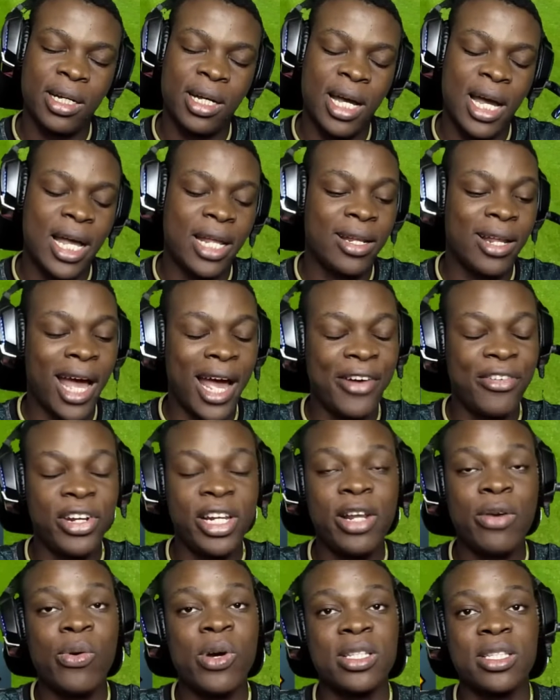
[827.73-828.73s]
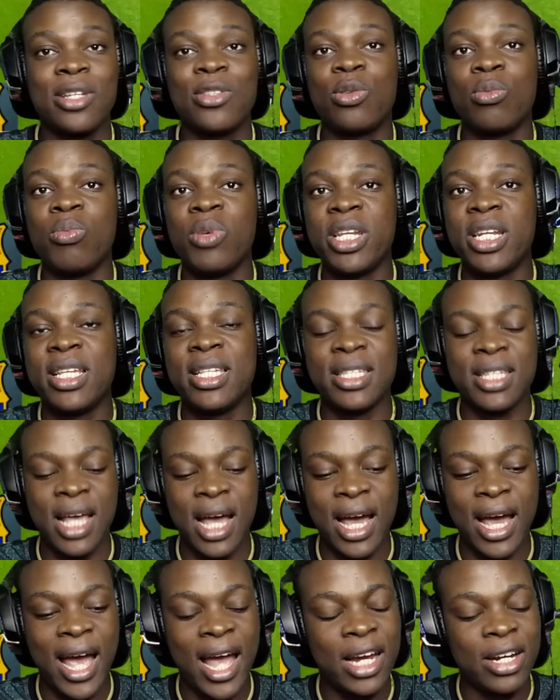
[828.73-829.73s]
I, I really wanted to be this
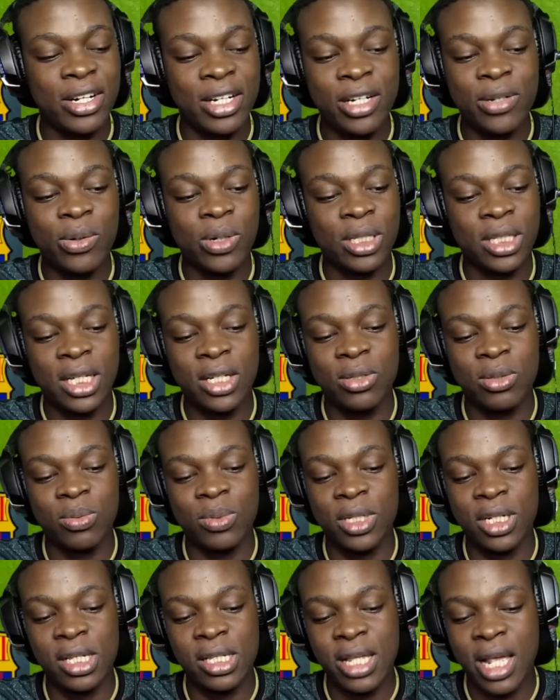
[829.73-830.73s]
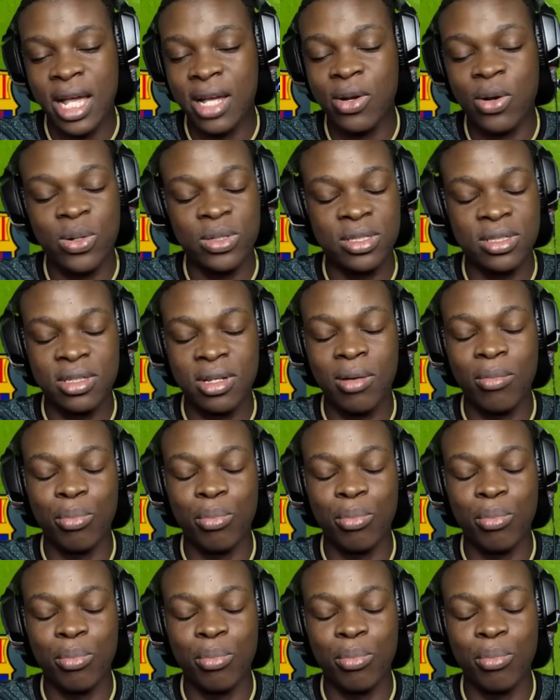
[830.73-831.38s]
guy. I really wanted to be this guy because he's a